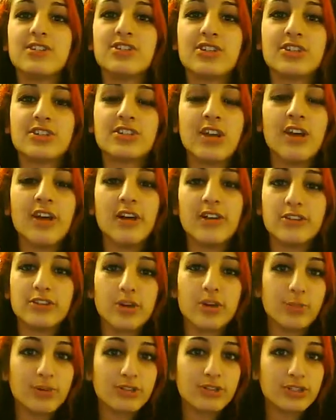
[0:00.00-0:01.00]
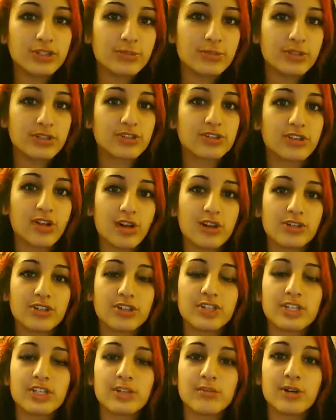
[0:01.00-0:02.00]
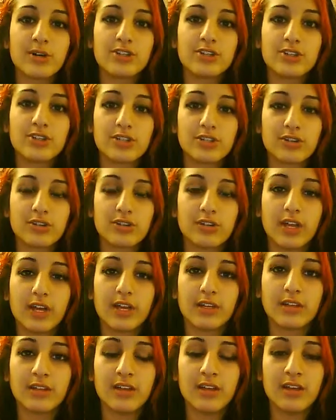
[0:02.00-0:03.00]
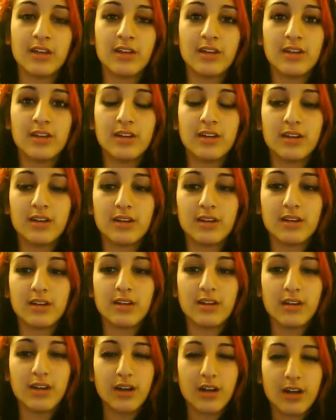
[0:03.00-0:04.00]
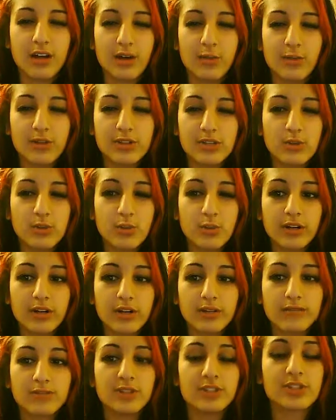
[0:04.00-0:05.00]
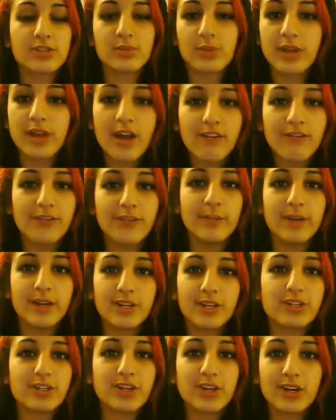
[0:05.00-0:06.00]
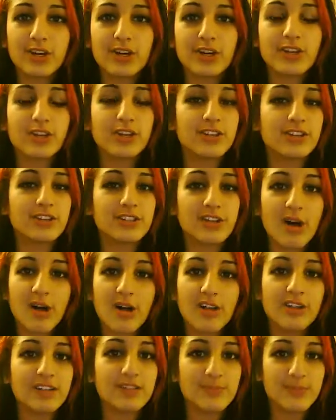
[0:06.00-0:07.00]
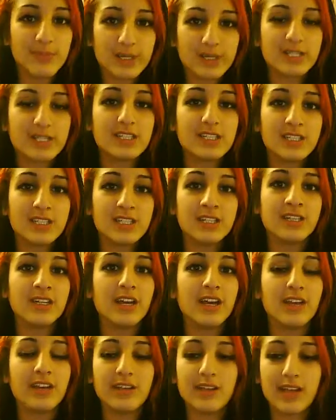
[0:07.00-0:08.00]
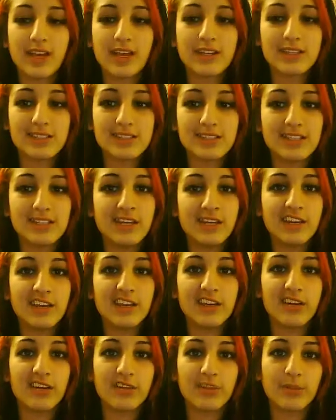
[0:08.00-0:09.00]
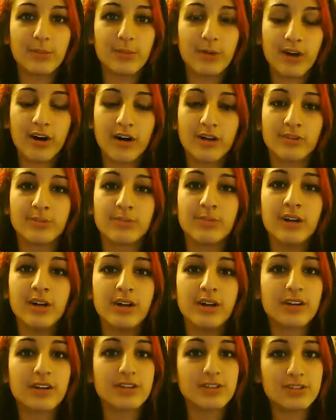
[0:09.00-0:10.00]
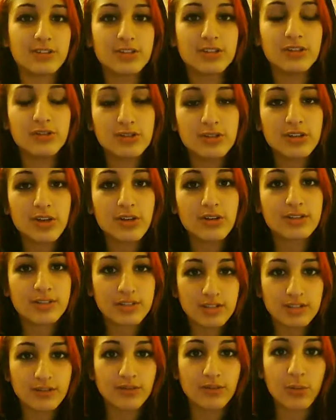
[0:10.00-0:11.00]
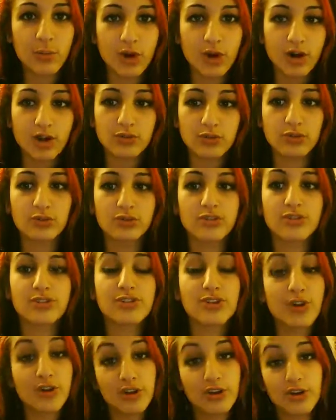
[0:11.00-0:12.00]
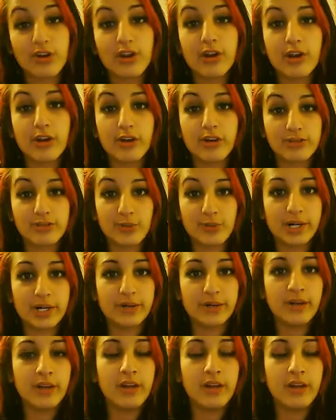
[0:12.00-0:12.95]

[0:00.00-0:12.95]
Just don't put too much salt, just as much as it'll, like, what's the word? Just whatever. Make sure the salt is mixed in and you can't see any on the bottom, because too salty of a wash will just hurt your ear as well.